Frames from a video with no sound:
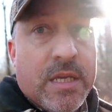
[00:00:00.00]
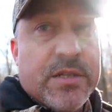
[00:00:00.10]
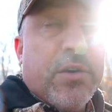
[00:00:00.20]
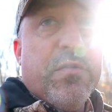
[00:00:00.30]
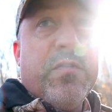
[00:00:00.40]

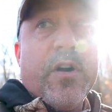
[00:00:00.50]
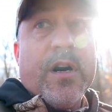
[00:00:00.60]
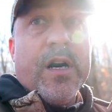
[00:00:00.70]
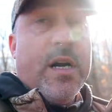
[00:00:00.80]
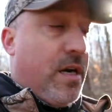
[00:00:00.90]
So
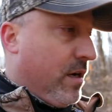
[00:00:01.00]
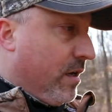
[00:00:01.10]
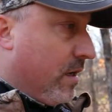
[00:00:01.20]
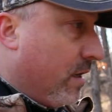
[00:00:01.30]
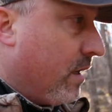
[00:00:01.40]
far,
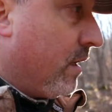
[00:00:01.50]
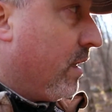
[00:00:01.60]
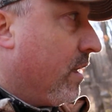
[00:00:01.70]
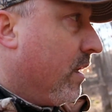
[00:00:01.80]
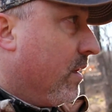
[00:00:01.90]

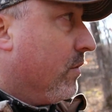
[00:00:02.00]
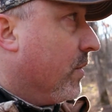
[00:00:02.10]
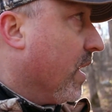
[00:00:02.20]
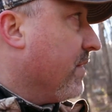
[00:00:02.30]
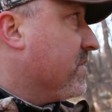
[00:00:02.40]

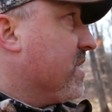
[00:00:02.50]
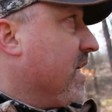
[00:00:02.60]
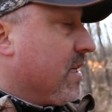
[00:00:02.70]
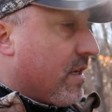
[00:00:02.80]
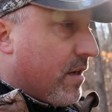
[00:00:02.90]
what I've
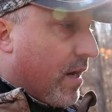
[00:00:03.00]
seen on